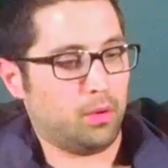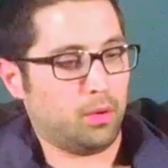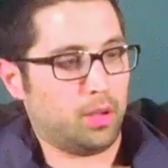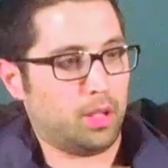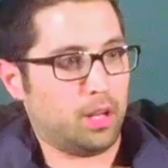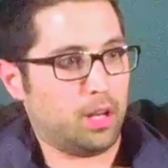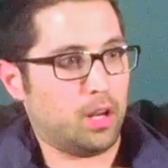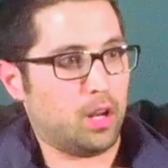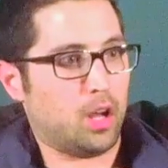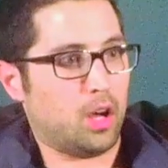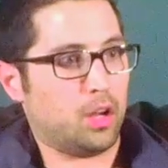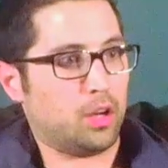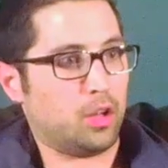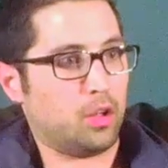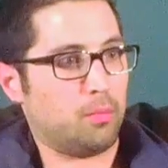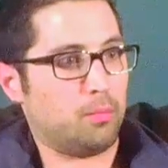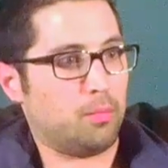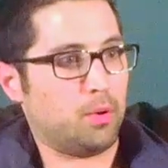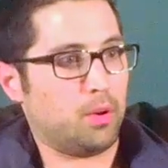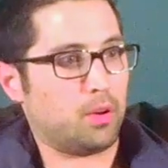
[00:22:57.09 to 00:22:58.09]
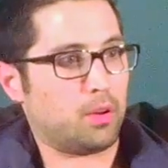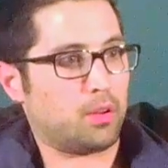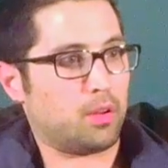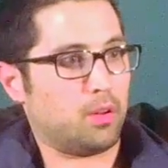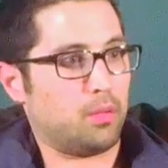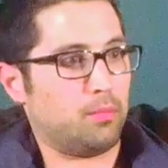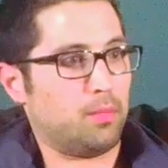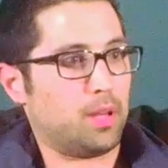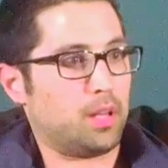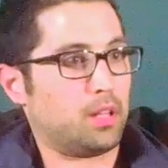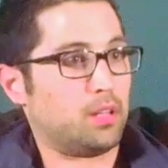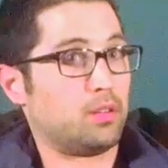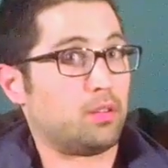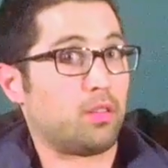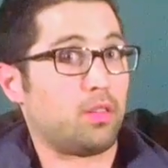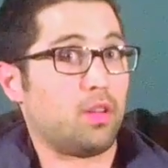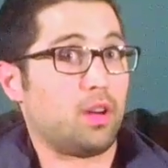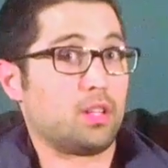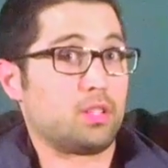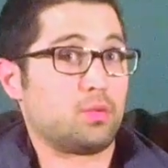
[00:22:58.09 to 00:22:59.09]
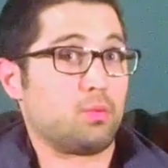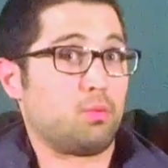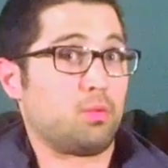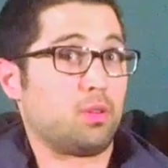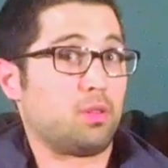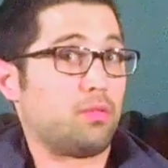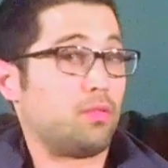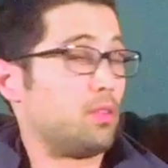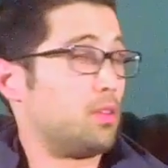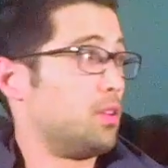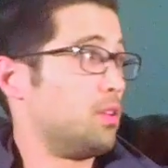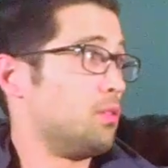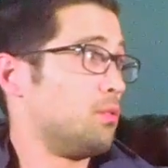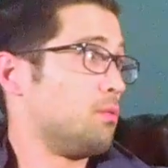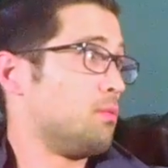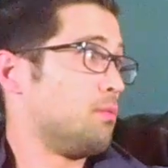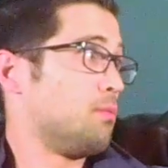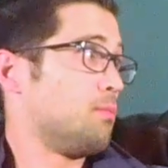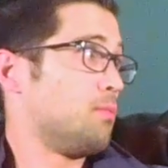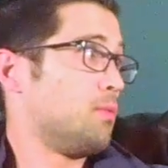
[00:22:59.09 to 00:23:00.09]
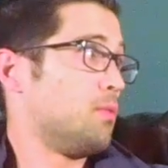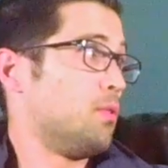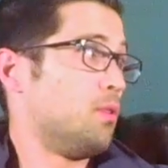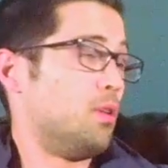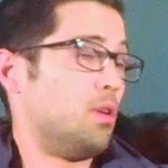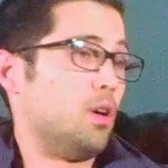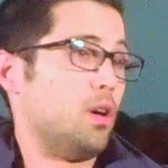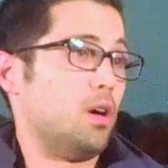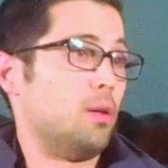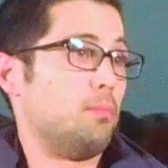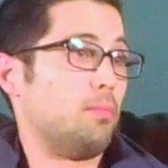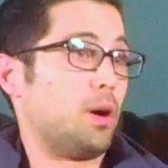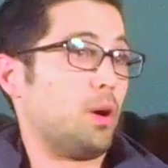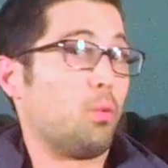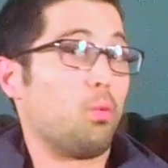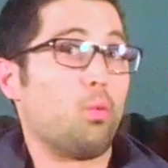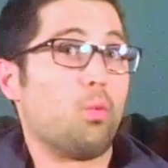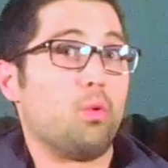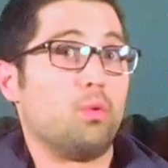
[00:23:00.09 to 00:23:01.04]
or get an audiobook called Making Your Thoughts Work for You mm-hmm. uh, by